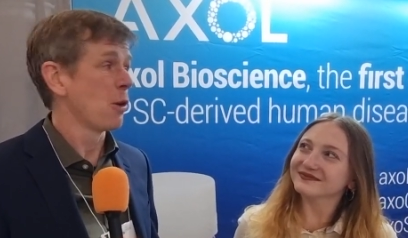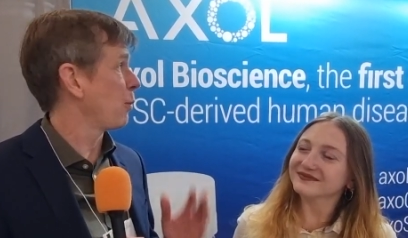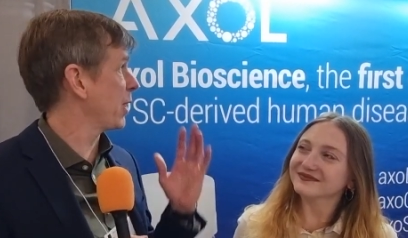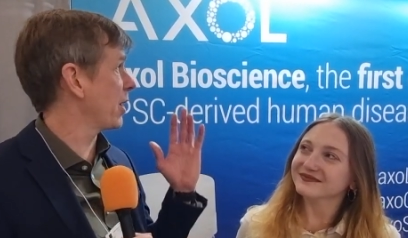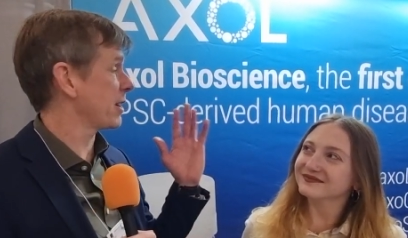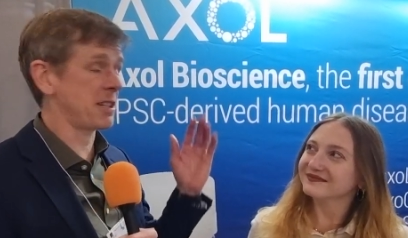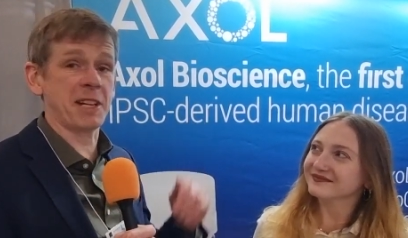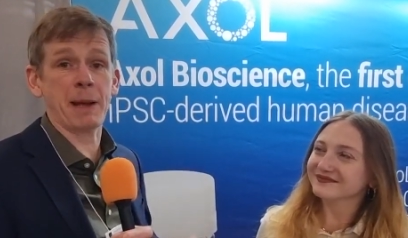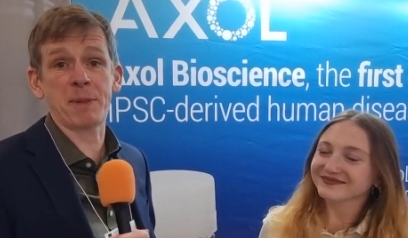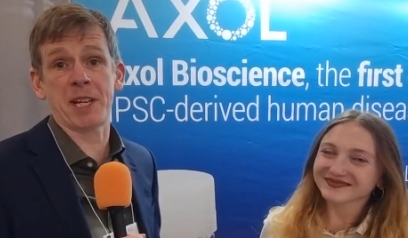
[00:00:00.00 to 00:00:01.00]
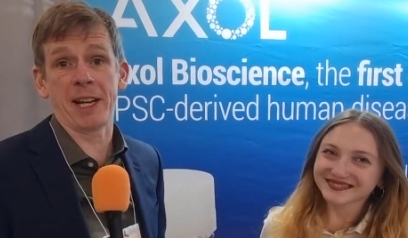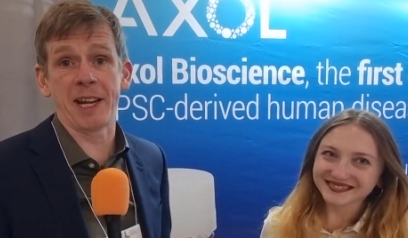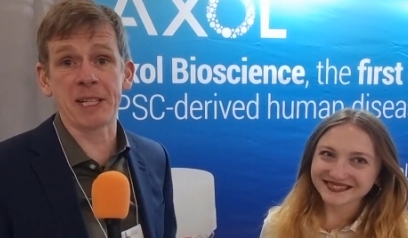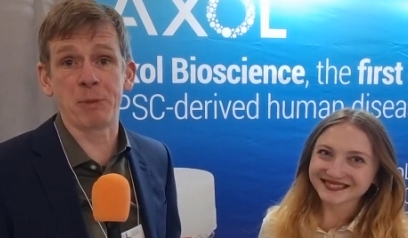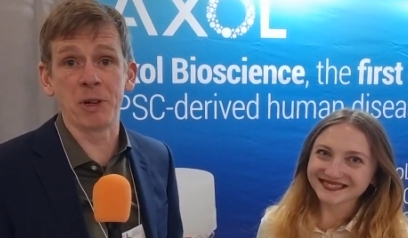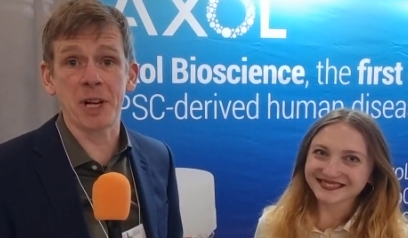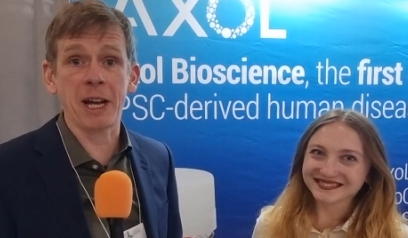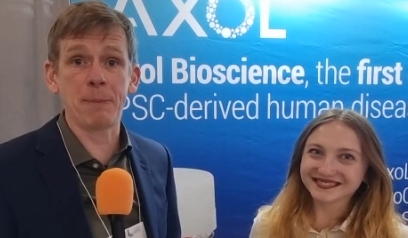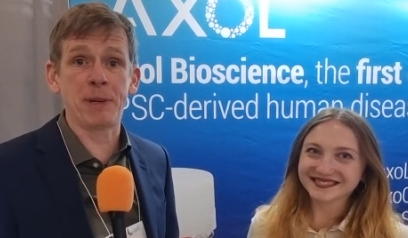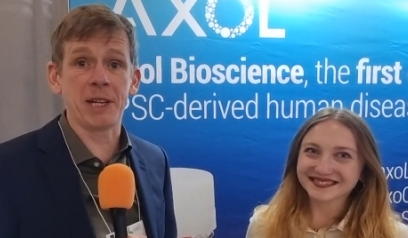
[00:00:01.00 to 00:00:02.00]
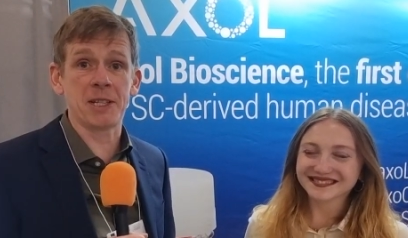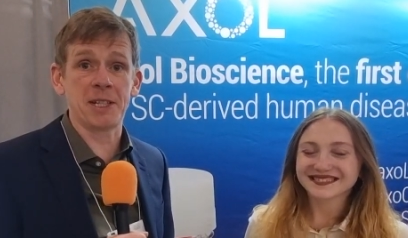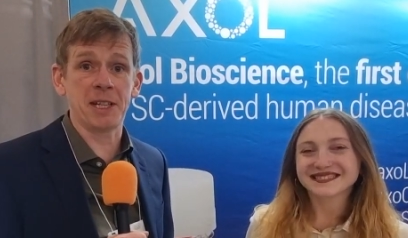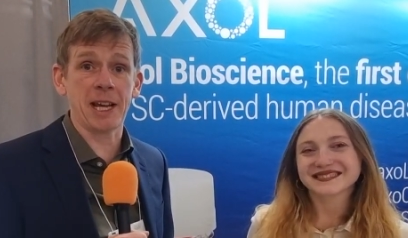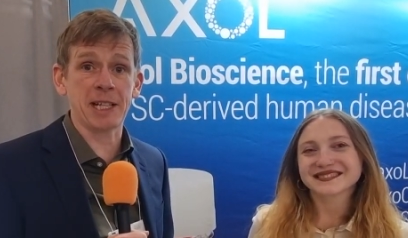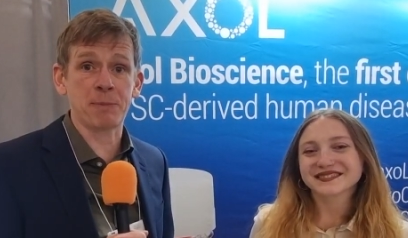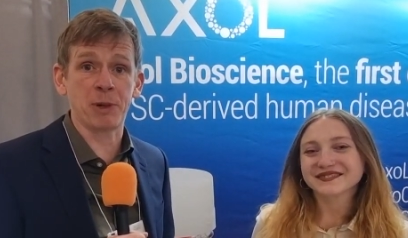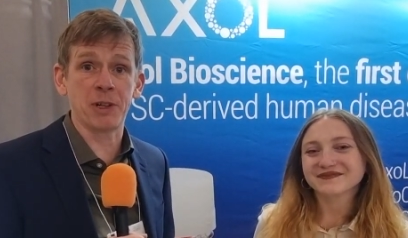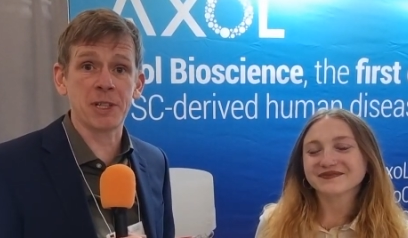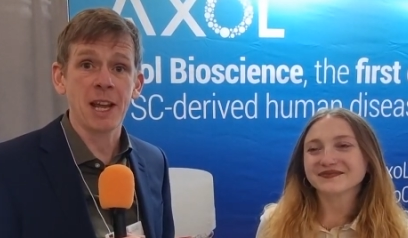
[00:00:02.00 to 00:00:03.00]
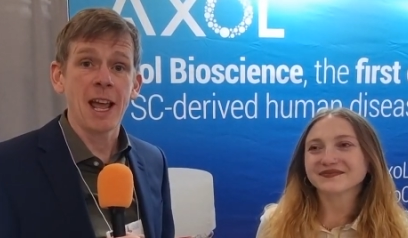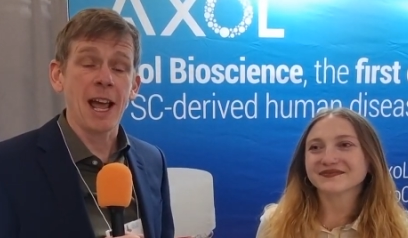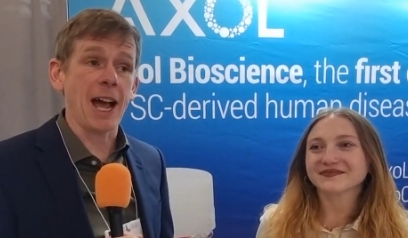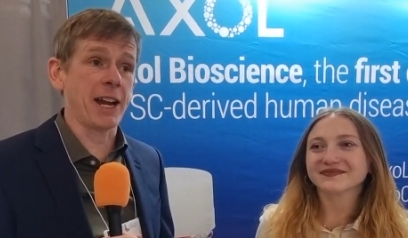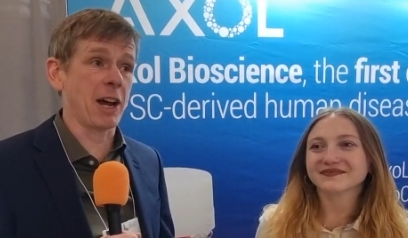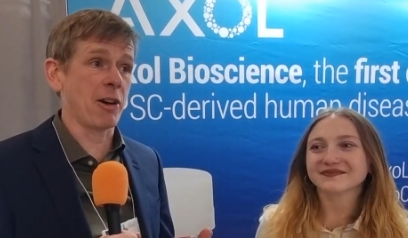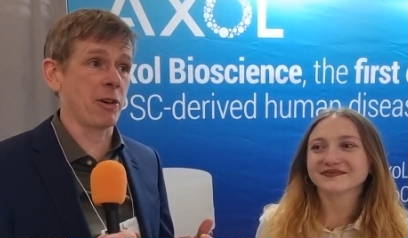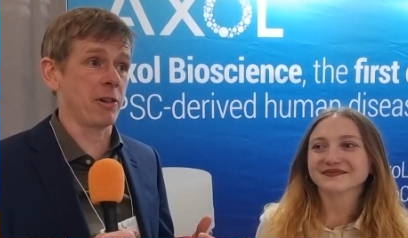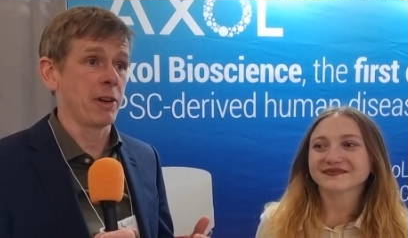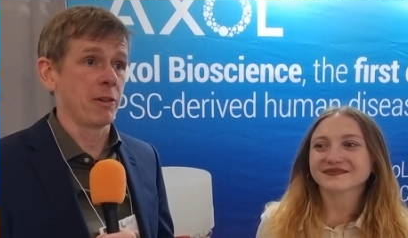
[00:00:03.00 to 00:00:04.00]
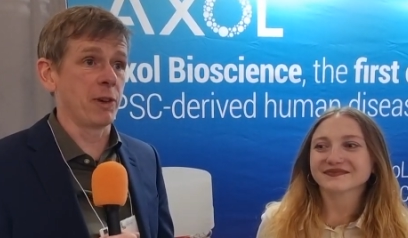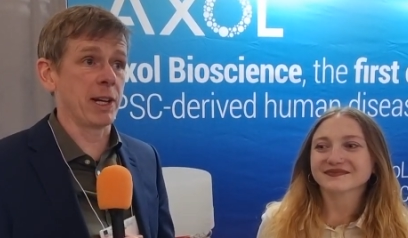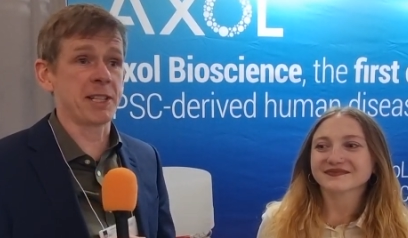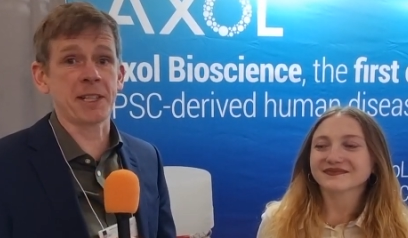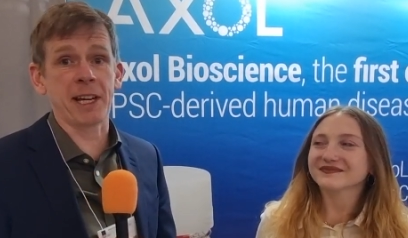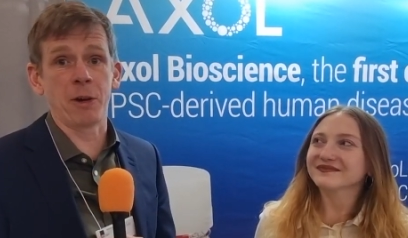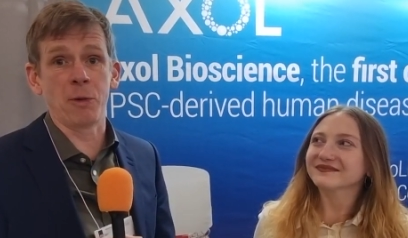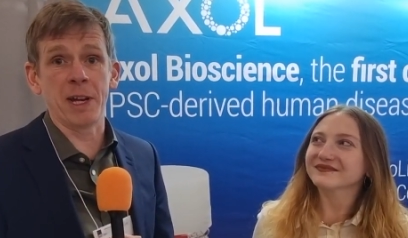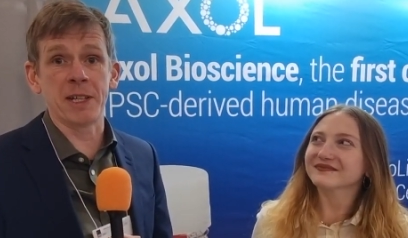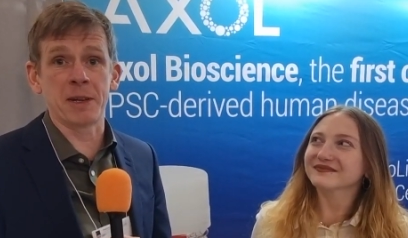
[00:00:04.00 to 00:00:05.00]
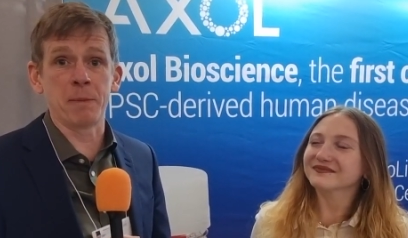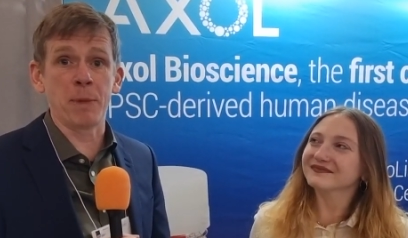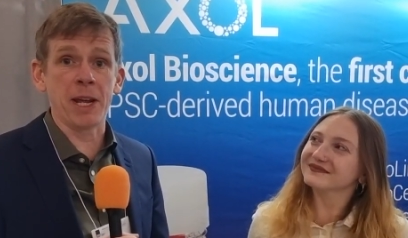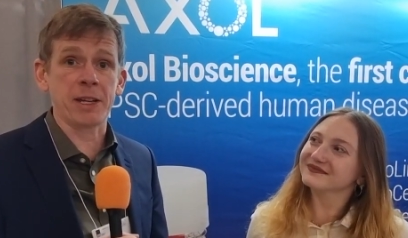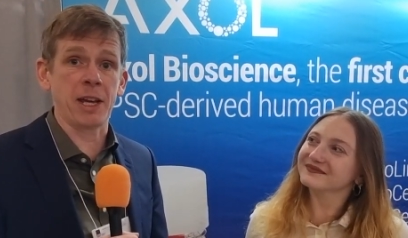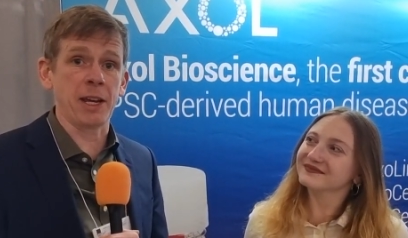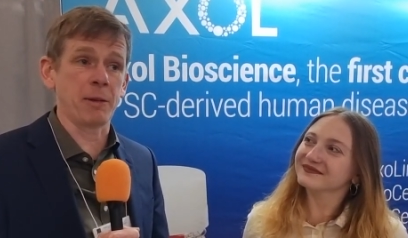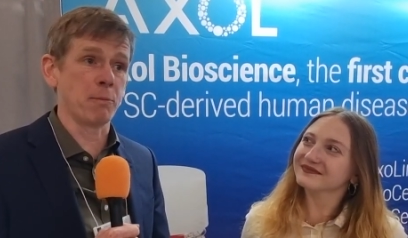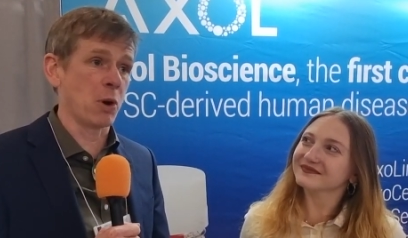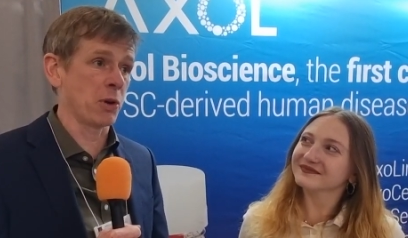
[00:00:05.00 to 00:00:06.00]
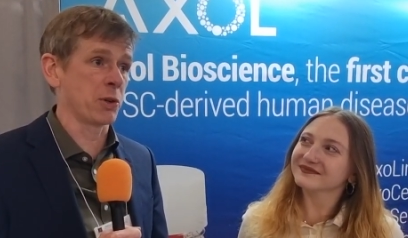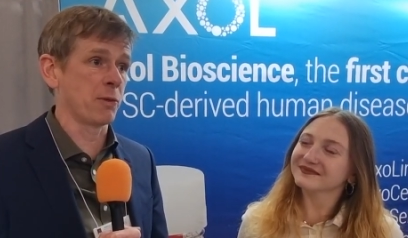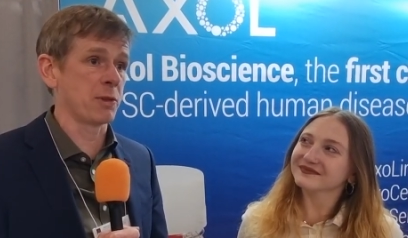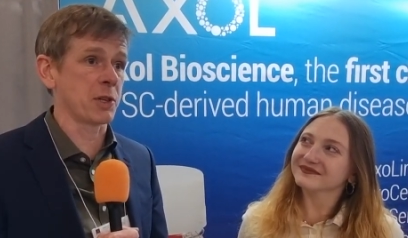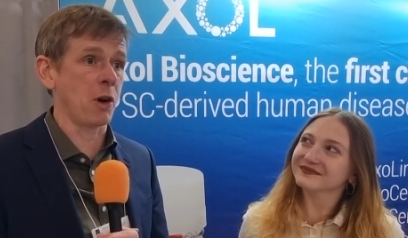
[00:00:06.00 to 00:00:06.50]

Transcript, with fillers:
Speaker 1: We're stem cell experts, iPSC experts, and our real skill is in making models